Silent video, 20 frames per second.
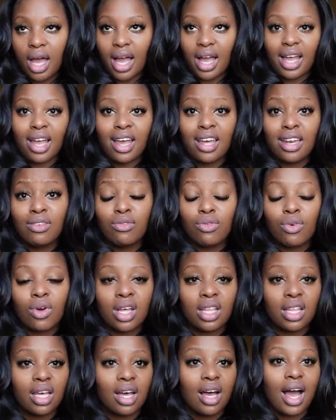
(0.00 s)
I kind of
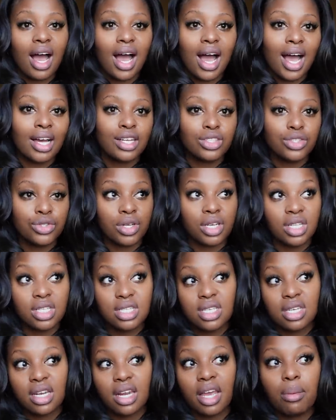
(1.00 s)
want a hot drink
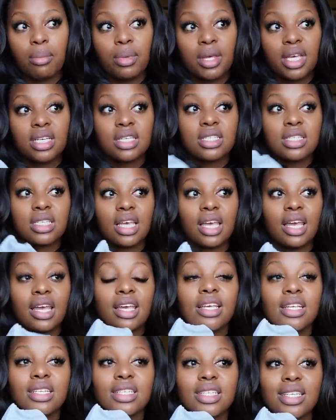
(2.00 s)
today because
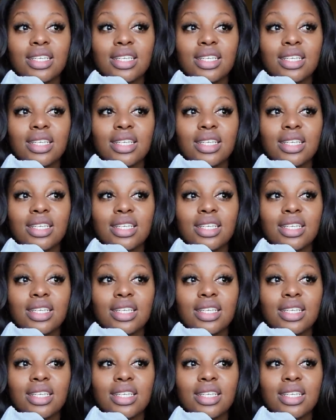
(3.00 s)
it